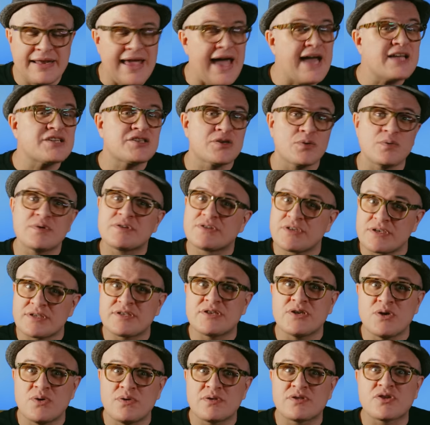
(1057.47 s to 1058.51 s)
And actually was
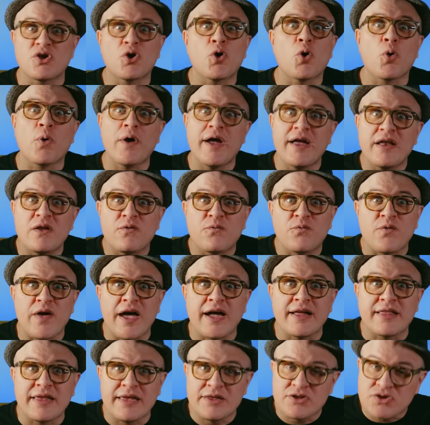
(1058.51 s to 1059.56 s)
just used to great
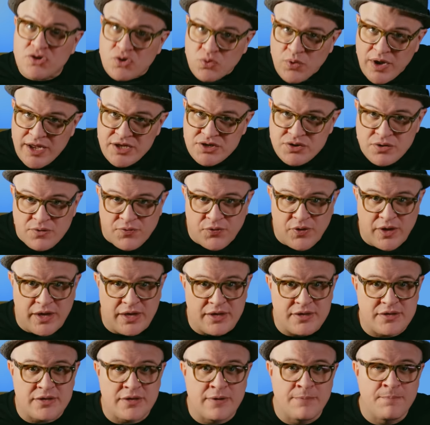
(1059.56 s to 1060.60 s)
effect in Stranger
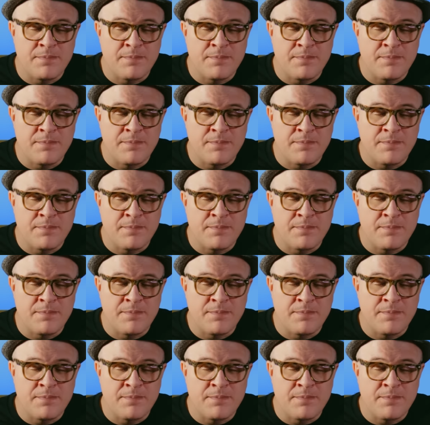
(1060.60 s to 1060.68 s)
Things.